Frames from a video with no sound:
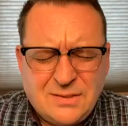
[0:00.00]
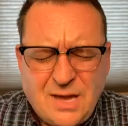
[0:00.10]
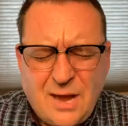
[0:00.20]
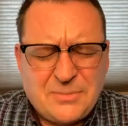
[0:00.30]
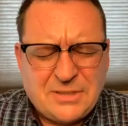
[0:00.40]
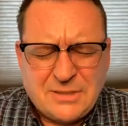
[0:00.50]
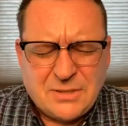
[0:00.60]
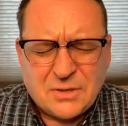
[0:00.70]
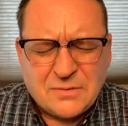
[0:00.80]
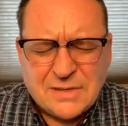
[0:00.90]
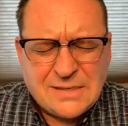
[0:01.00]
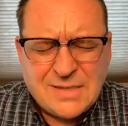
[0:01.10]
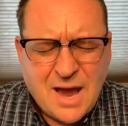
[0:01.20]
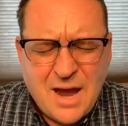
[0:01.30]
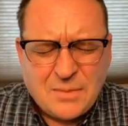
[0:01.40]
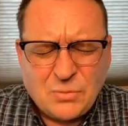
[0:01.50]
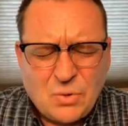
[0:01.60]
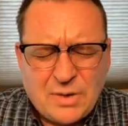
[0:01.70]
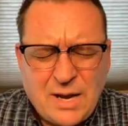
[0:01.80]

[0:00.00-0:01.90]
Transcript: topsy turvy time, Lord.